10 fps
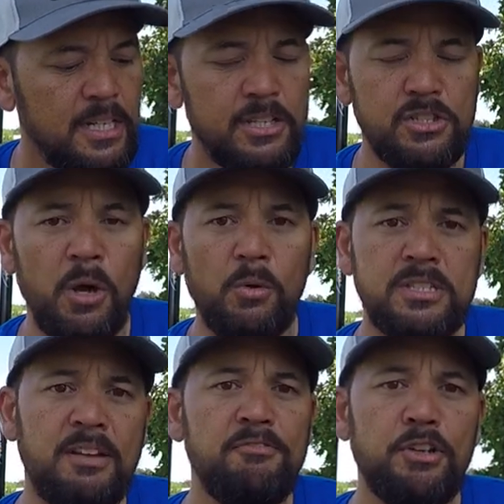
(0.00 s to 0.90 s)
So
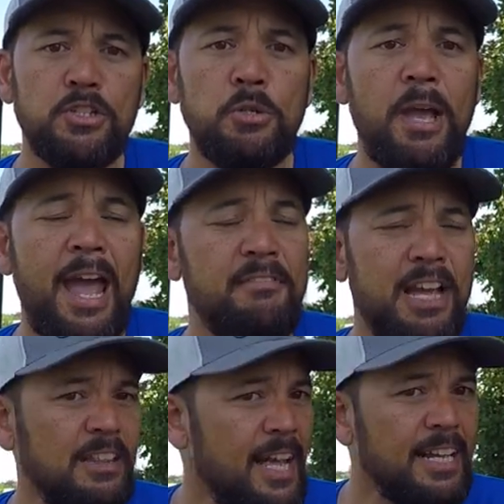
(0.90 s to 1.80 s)
seven foot two heavy, I
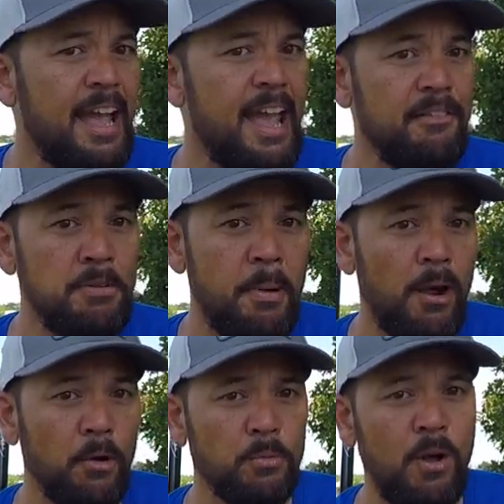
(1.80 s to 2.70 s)
like a heavy
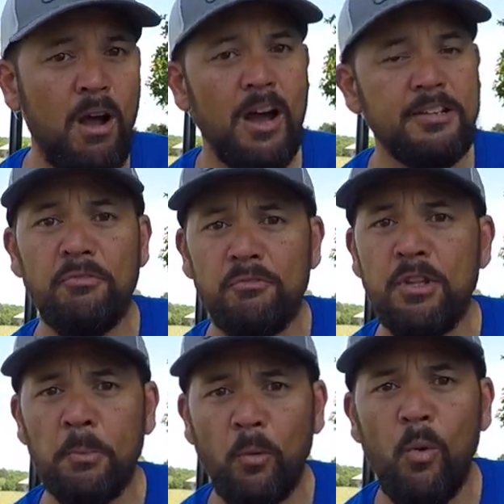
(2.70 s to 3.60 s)
power rod.
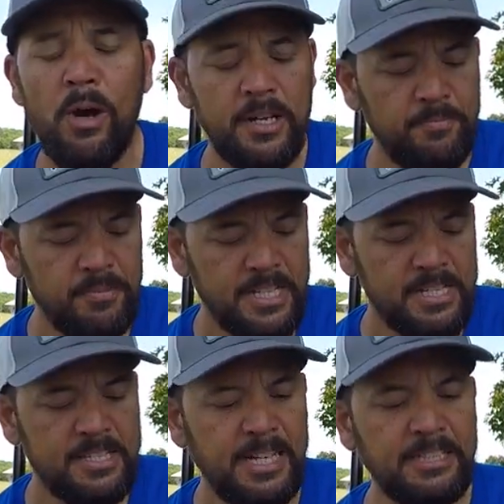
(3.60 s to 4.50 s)
Number one,
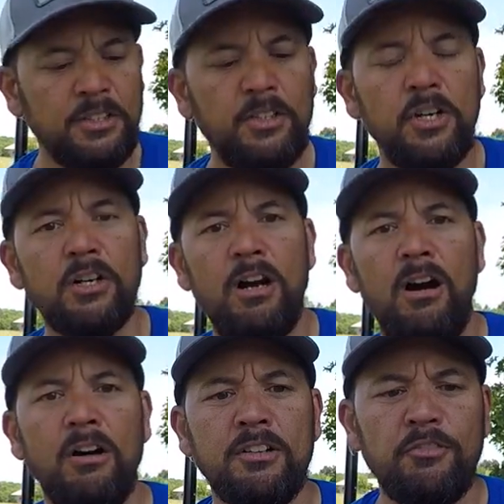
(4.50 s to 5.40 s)
setting the hook
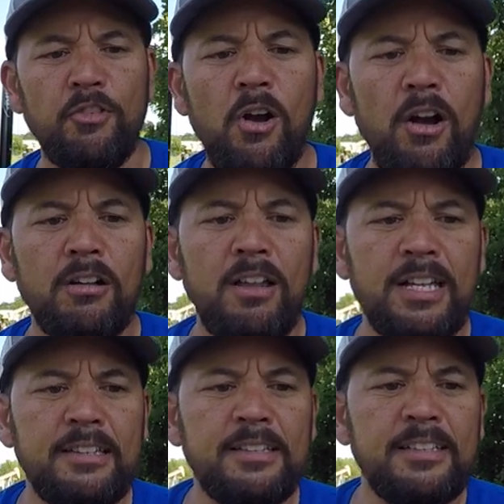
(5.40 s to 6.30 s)
on a frog
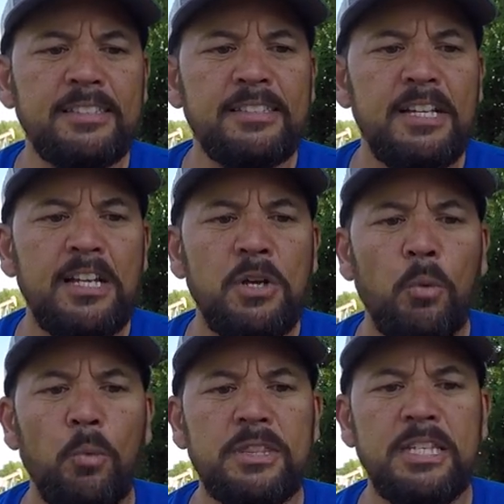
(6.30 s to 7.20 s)
like this,
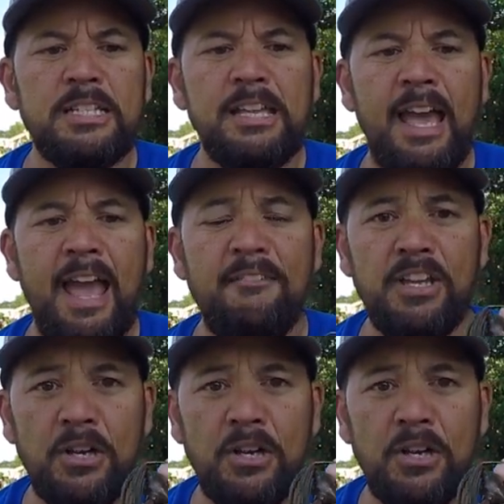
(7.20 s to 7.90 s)
with these heavy